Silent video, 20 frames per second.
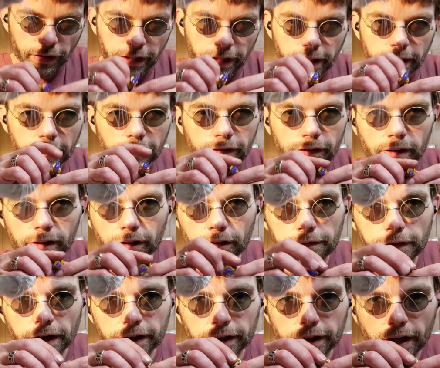he gets a little
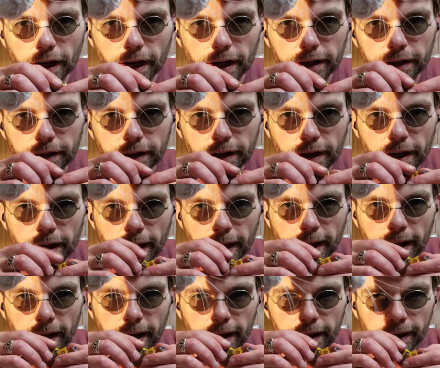fun gun,
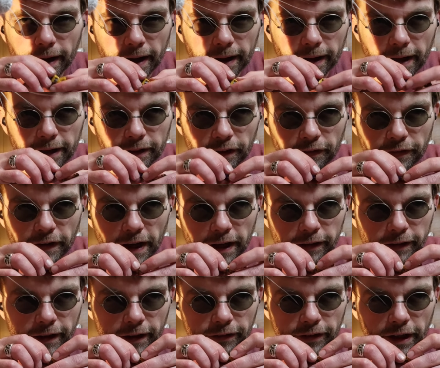and I like the
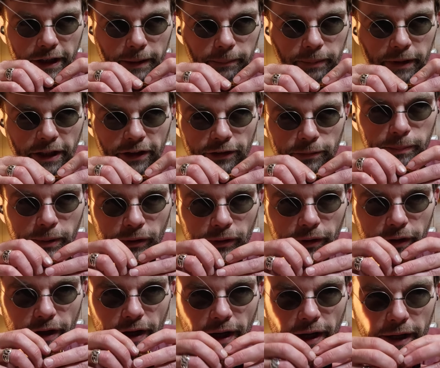fact that it's like a
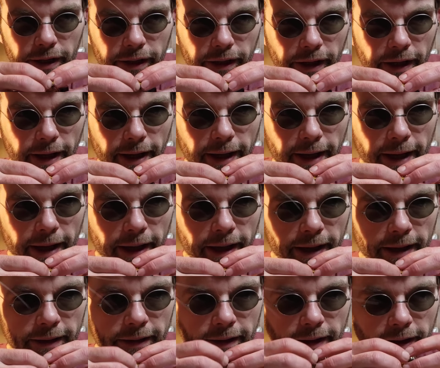piece-built gun,
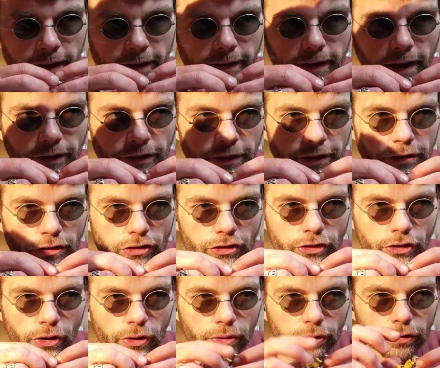and it doesn't
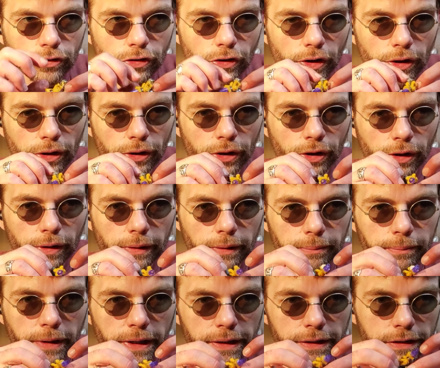shoot.
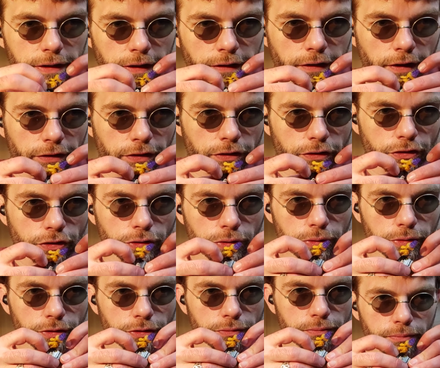It doesn't
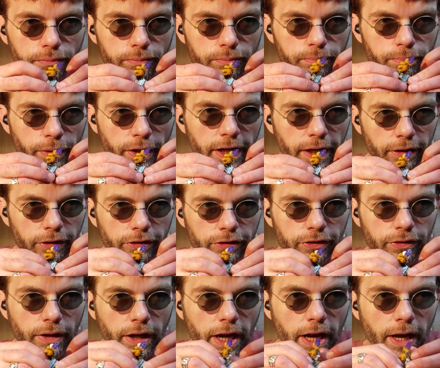shoot
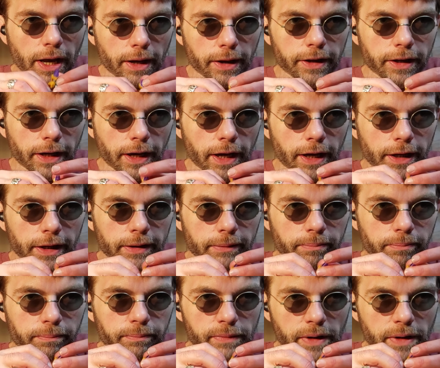bricks. I